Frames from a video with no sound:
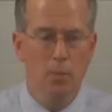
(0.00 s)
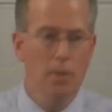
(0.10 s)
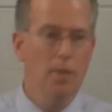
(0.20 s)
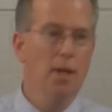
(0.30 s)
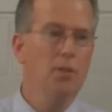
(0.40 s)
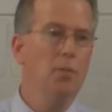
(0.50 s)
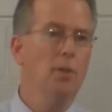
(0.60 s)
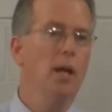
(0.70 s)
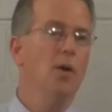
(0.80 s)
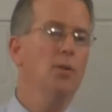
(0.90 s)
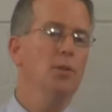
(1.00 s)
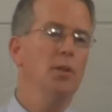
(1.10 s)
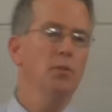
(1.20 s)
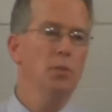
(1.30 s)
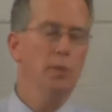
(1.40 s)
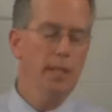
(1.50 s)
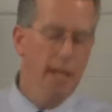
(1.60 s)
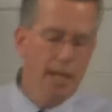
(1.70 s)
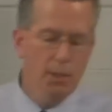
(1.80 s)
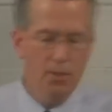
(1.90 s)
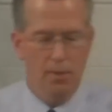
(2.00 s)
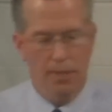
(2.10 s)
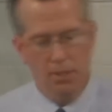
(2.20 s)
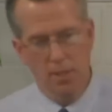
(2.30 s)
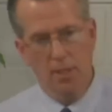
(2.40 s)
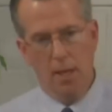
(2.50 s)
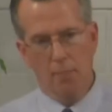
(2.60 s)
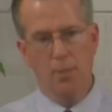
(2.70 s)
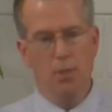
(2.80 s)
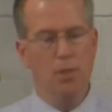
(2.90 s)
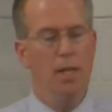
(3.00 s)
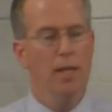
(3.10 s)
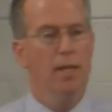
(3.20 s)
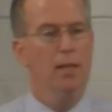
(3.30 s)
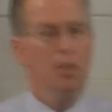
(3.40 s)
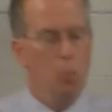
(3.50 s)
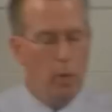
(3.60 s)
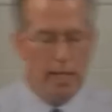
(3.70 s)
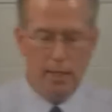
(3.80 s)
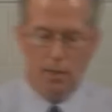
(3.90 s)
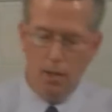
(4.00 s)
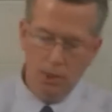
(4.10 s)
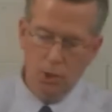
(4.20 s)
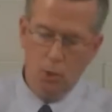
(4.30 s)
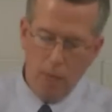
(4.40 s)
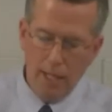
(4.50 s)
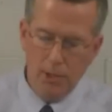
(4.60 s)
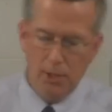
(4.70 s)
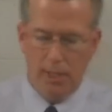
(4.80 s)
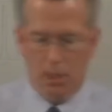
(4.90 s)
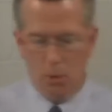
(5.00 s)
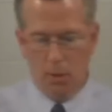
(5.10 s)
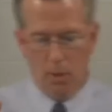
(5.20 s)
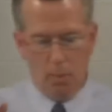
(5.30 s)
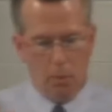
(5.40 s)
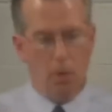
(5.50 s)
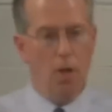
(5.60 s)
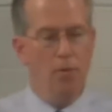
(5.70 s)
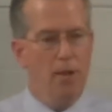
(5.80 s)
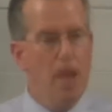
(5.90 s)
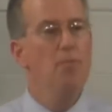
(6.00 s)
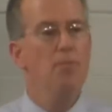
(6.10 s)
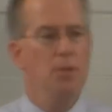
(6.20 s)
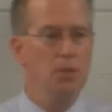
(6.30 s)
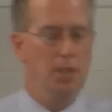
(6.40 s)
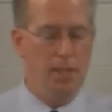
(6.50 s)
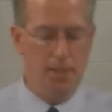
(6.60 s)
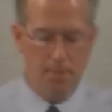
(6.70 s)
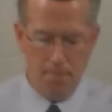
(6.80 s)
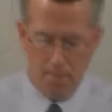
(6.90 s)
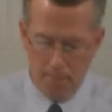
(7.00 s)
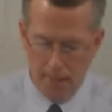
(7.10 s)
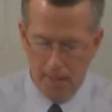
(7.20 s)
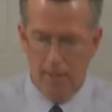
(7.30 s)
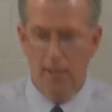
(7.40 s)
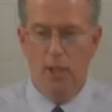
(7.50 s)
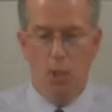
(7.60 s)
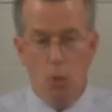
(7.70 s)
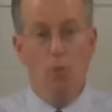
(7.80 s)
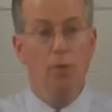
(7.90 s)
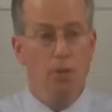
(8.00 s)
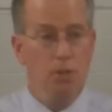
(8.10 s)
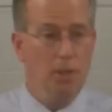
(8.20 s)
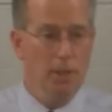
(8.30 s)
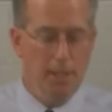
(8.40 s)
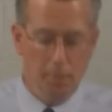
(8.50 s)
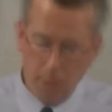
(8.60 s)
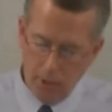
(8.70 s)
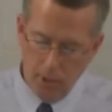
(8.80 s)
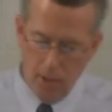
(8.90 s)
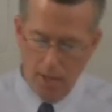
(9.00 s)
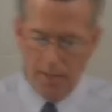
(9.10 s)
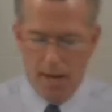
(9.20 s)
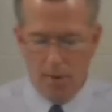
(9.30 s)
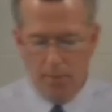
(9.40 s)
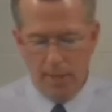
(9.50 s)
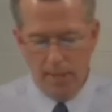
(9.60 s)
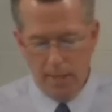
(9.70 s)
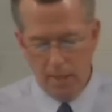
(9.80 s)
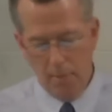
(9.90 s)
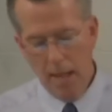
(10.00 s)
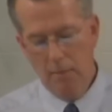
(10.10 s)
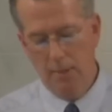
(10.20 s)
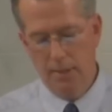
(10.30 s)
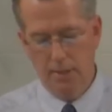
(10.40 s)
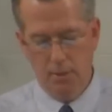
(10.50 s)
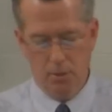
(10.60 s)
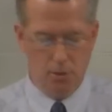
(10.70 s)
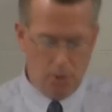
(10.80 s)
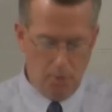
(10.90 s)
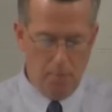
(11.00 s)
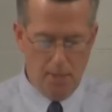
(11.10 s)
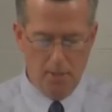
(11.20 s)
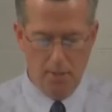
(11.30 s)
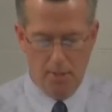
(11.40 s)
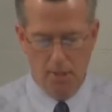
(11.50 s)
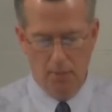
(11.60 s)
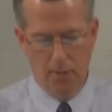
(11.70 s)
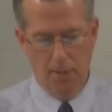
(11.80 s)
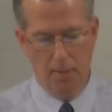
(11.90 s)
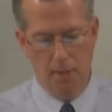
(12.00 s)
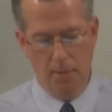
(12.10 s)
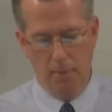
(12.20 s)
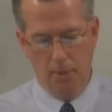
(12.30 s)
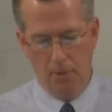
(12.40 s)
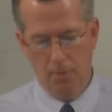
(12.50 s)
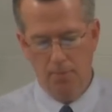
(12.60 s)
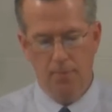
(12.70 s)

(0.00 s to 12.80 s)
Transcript: We are not to allow ourselves to engage in things that tempt us, that weaken God's grace in us. We are to put off every sin universally and put on every commandment, as submit to every commandment.